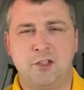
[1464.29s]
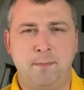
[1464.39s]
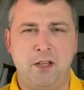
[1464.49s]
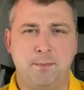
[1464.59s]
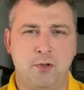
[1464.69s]

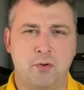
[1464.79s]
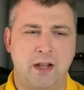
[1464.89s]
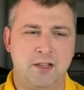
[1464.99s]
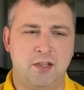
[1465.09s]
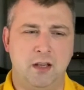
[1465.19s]
speech
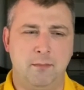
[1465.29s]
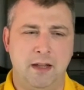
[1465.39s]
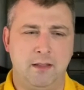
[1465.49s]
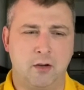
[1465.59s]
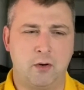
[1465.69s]
betrays him
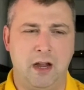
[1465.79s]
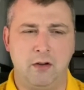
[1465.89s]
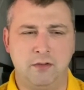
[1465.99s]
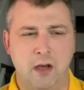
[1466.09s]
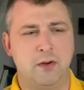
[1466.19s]
and the
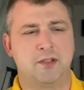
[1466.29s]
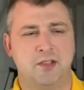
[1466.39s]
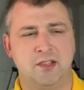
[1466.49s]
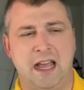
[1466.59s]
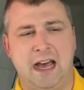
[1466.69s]
crowd
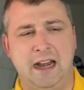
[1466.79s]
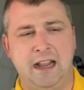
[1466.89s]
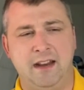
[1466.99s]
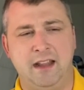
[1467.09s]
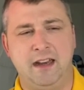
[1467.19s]
notices that
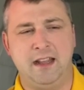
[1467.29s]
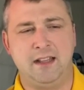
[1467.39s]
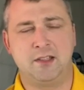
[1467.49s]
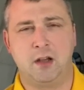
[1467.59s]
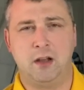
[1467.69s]
and then
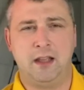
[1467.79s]
he's uh,